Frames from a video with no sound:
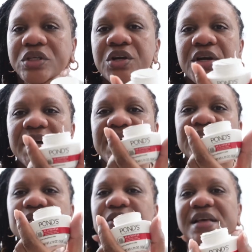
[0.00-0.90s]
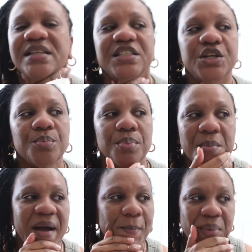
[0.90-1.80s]
All right, so that's
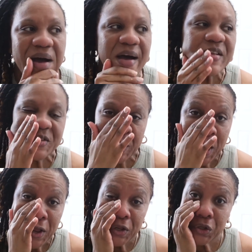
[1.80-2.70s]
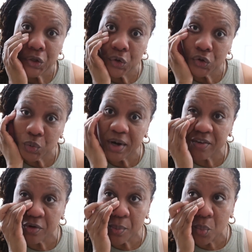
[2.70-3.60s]
my Pond's. Use
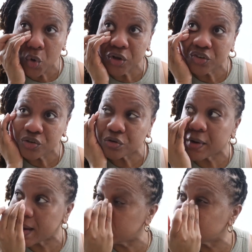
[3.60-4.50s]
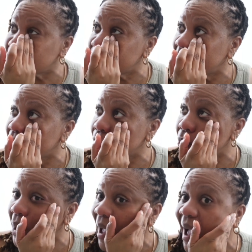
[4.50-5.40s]
whatever moisturizer that
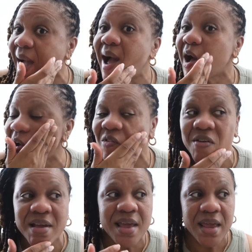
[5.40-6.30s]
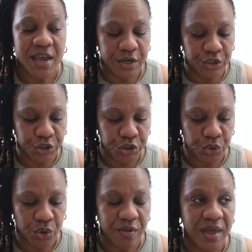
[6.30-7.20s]
you have.
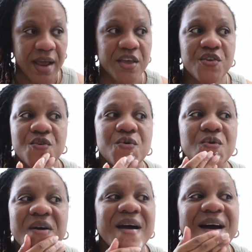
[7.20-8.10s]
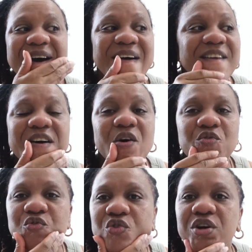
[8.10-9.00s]
Ensure that you allow
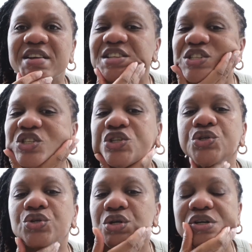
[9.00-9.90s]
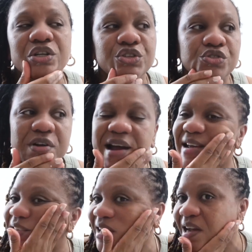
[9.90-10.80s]
for it to
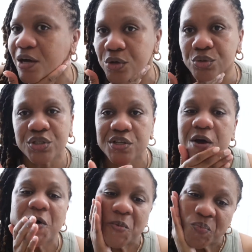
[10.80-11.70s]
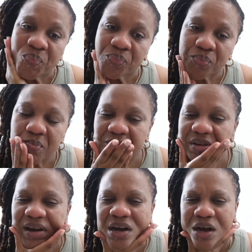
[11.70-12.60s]
dry down. So
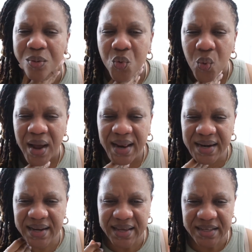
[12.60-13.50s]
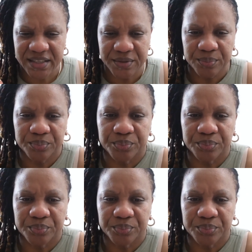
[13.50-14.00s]
while it is